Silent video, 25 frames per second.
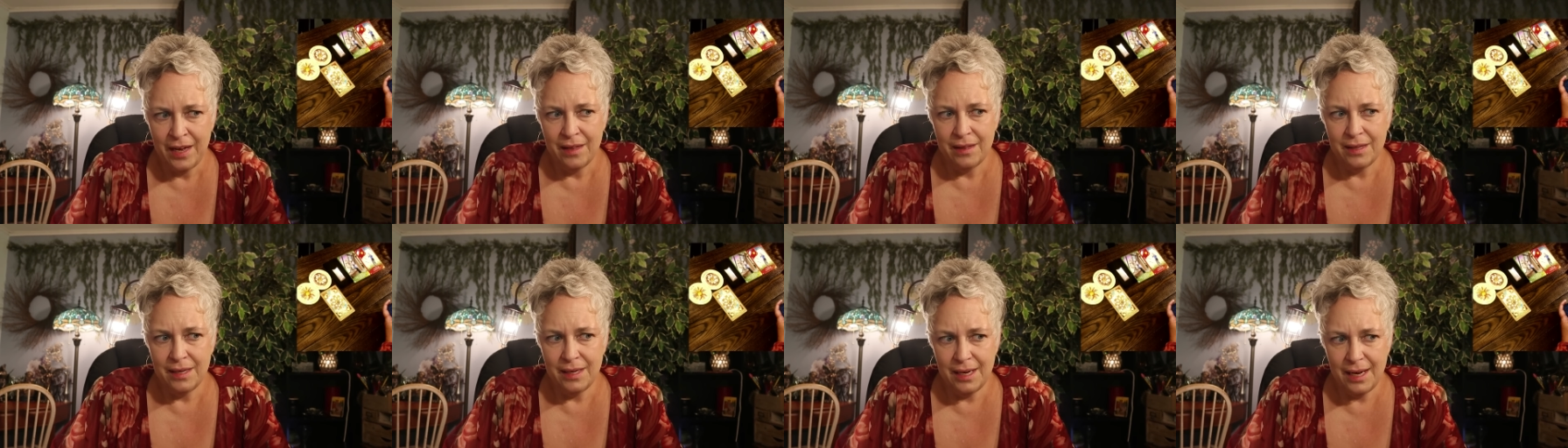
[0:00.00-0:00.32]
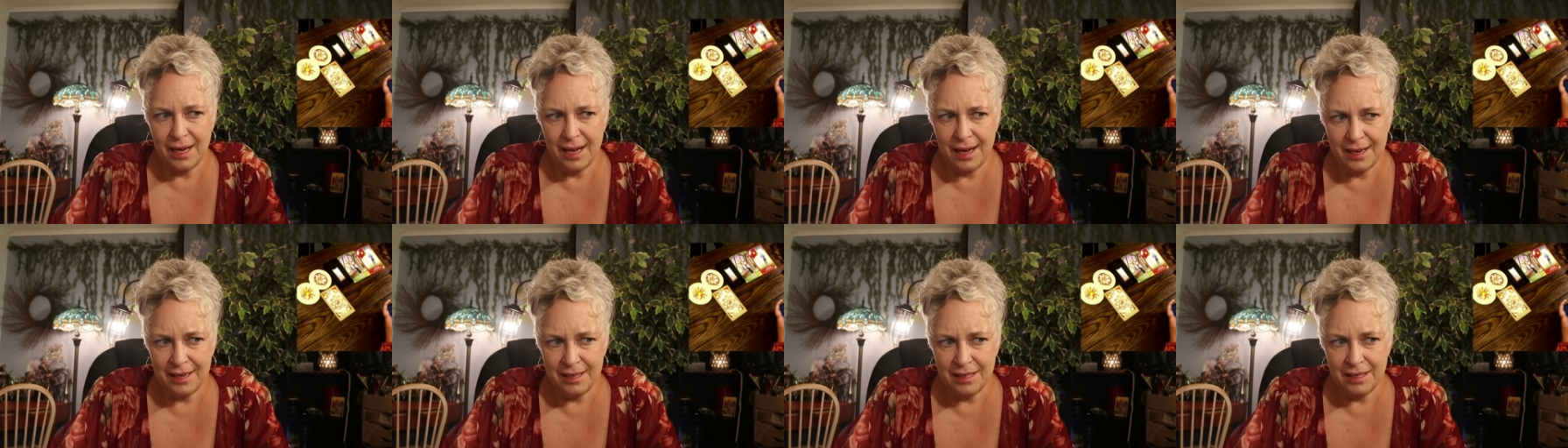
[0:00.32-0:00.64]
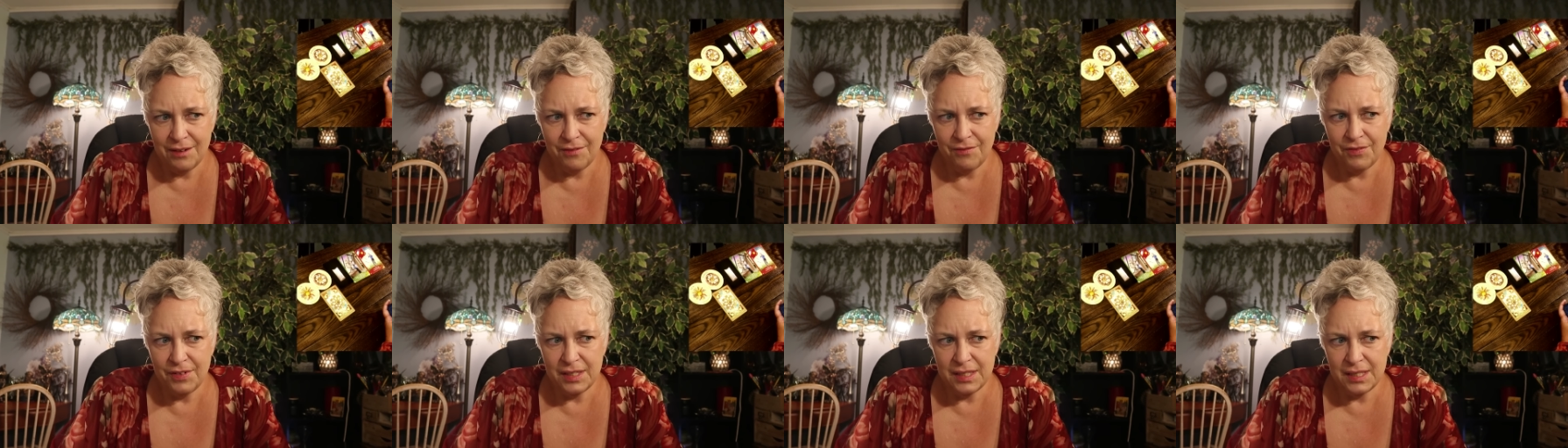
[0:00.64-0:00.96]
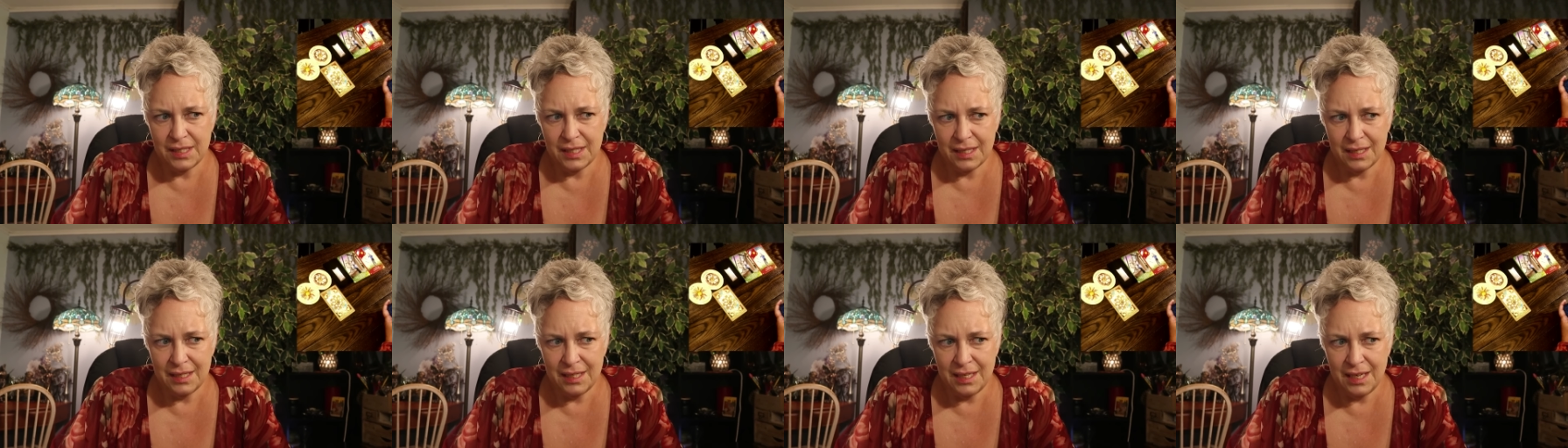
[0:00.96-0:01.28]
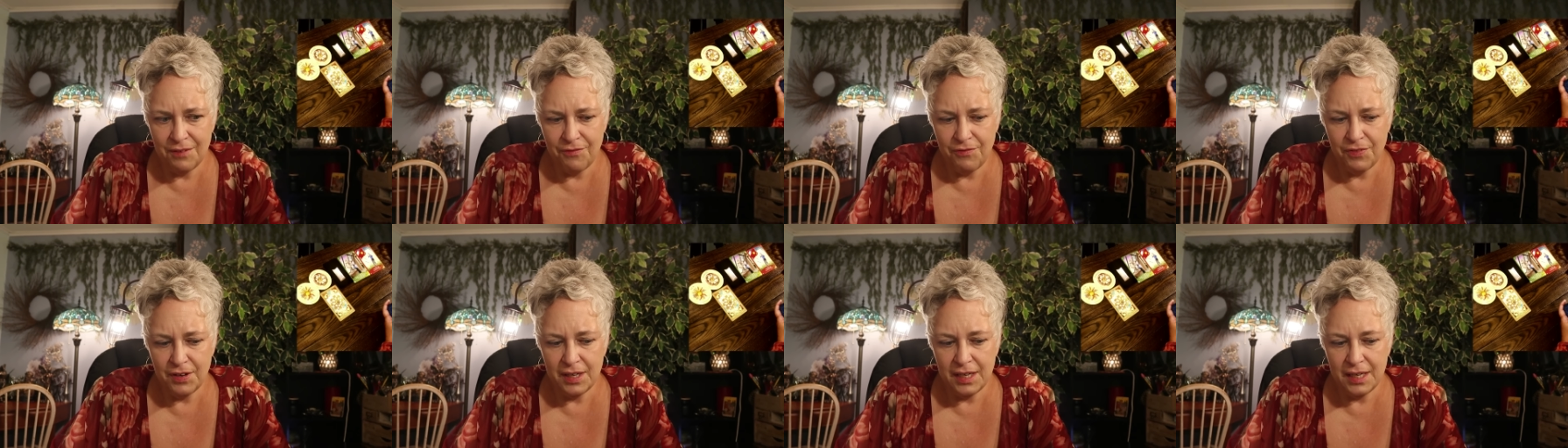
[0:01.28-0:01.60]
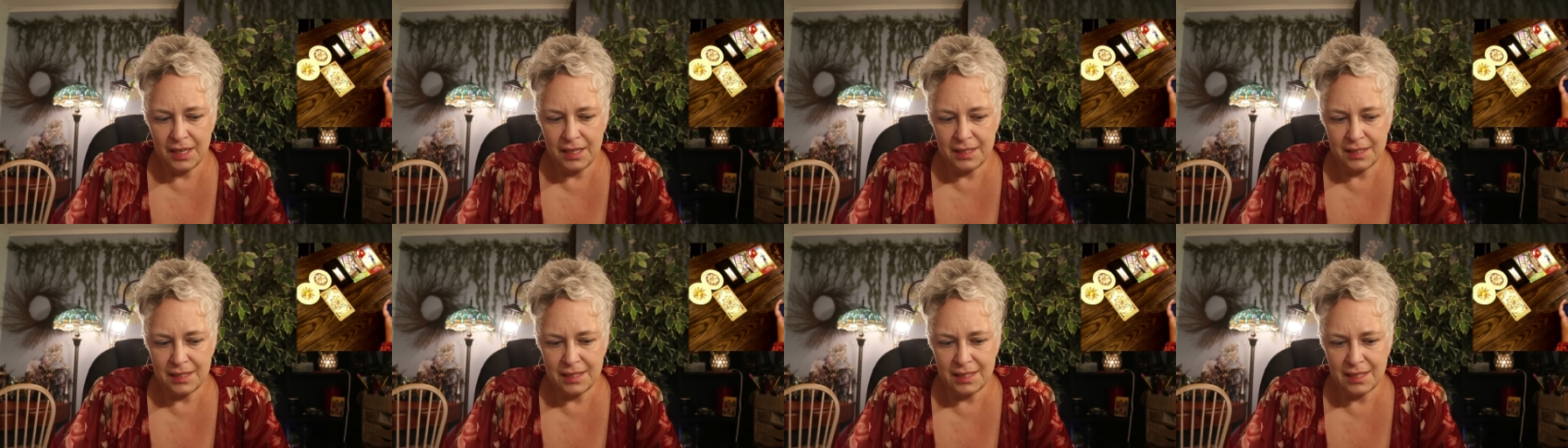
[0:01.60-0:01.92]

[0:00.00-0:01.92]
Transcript: the end of a significant